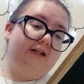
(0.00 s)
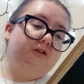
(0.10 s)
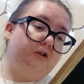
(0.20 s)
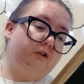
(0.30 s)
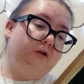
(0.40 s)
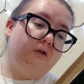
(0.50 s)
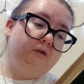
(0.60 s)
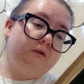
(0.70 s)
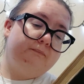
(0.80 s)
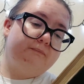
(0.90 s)
The
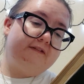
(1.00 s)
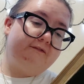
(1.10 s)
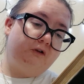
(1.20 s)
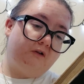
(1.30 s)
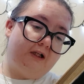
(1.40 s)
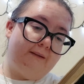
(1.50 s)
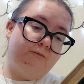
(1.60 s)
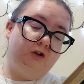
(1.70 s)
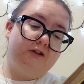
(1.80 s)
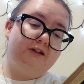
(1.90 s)
lawn before them
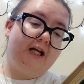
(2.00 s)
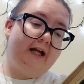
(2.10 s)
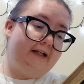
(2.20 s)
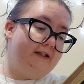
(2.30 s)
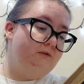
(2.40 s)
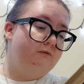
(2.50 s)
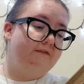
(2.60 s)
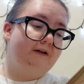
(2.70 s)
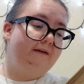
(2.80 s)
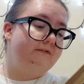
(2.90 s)
was gay
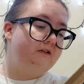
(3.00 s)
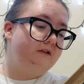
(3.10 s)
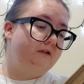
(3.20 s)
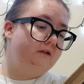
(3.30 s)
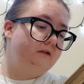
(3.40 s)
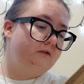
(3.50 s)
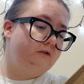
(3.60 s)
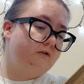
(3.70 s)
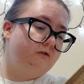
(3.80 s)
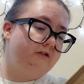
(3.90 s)
with
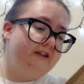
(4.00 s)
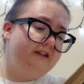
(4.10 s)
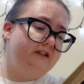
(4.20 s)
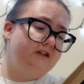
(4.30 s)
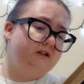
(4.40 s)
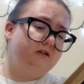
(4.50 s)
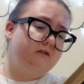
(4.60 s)
evergreens,